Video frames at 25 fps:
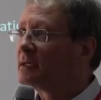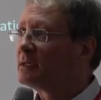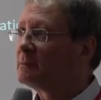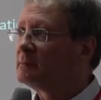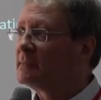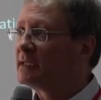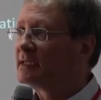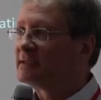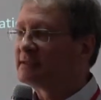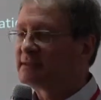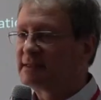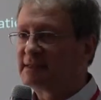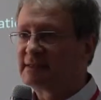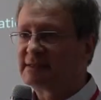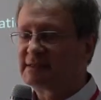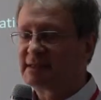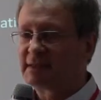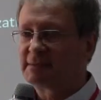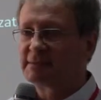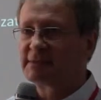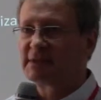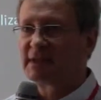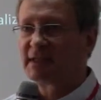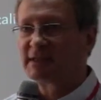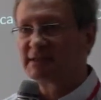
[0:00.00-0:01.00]
blend
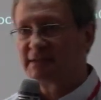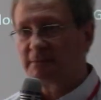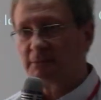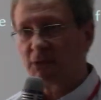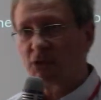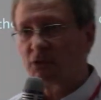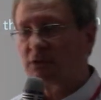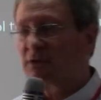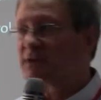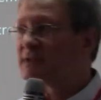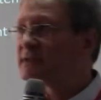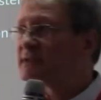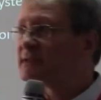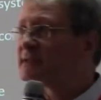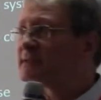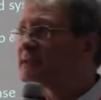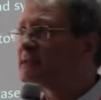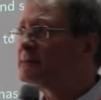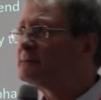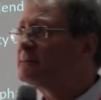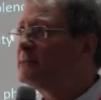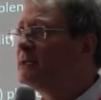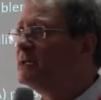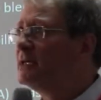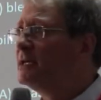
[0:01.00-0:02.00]
systems as a model
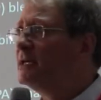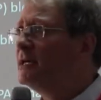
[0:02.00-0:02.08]
system,